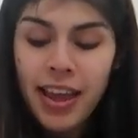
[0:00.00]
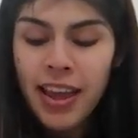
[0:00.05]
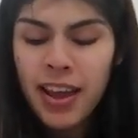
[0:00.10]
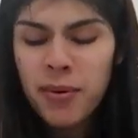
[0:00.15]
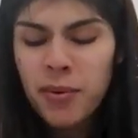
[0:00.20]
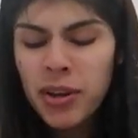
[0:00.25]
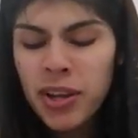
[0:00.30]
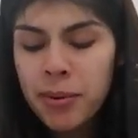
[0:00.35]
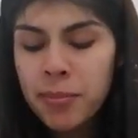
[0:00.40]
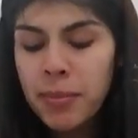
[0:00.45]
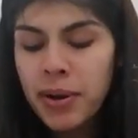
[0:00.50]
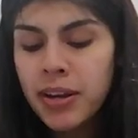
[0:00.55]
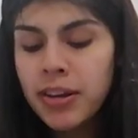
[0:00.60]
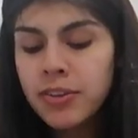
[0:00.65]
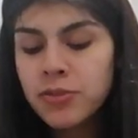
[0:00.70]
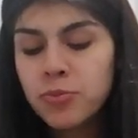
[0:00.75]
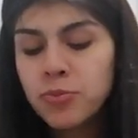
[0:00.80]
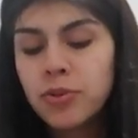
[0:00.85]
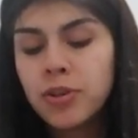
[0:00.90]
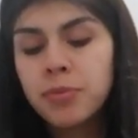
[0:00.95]
Hey, eh, we can
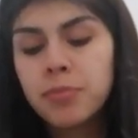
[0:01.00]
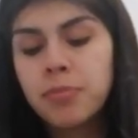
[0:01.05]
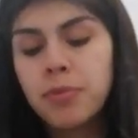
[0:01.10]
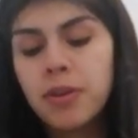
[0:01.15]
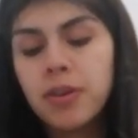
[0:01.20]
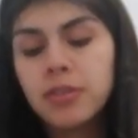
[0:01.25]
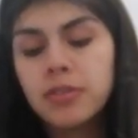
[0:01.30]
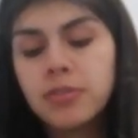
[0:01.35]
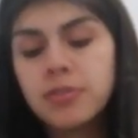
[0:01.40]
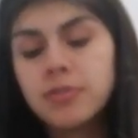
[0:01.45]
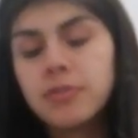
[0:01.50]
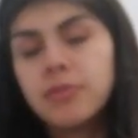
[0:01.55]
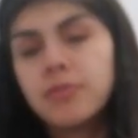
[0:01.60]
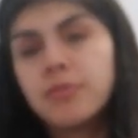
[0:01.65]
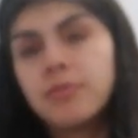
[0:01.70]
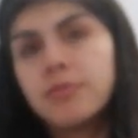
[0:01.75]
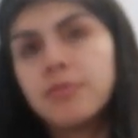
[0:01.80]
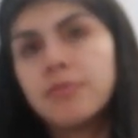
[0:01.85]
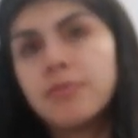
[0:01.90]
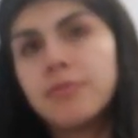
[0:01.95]
minus one.
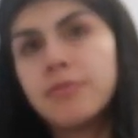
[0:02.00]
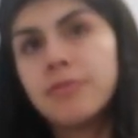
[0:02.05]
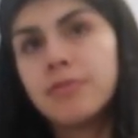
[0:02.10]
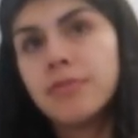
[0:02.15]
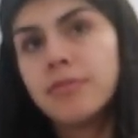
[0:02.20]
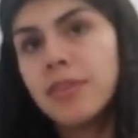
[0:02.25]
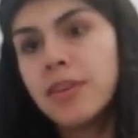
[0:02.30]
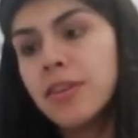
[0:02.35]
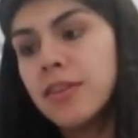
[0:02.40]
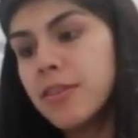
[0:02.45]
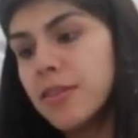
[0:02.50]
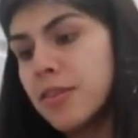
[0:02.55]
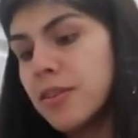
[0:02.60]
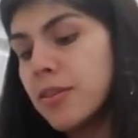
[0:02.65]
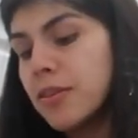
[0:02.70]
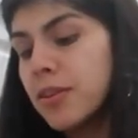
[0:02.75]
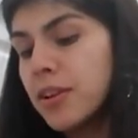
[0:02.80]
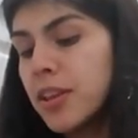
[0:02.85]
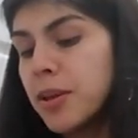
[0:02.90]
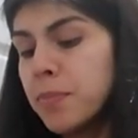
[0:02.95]
Why? Huh?
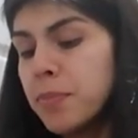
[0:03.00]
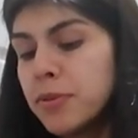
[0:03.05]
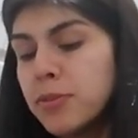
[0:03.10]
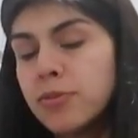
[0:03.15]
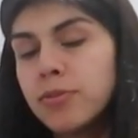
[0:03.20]
Keep